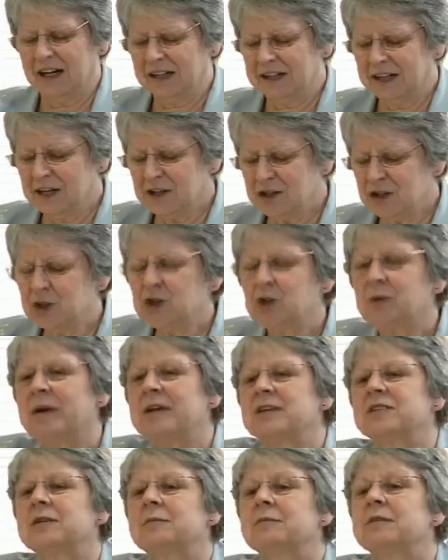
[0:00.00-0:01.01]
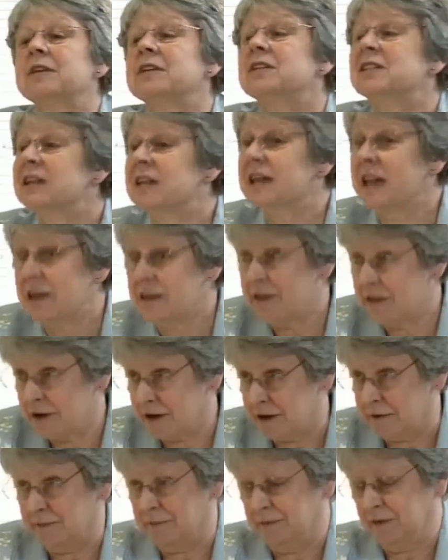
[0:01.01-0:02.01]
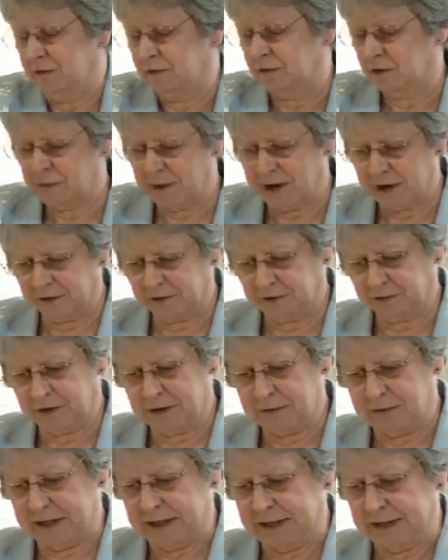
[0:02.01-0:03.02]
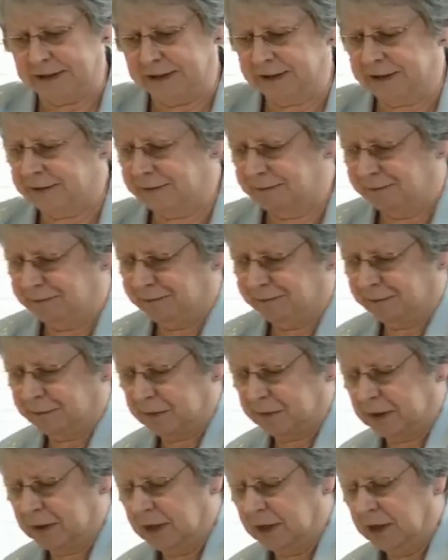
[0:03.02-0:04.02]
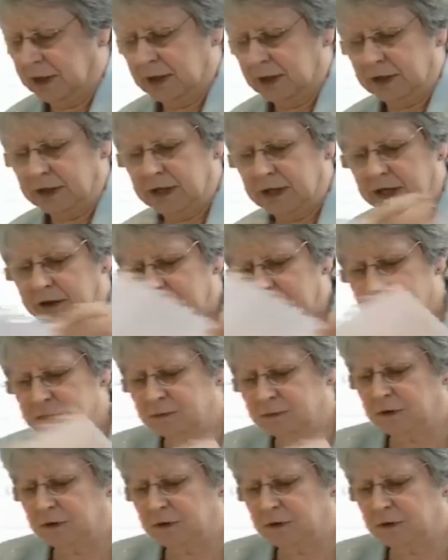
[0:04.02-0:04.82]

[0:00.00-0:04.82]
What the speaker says: I'd like you to talk about something together for about 3 minutes. And here are some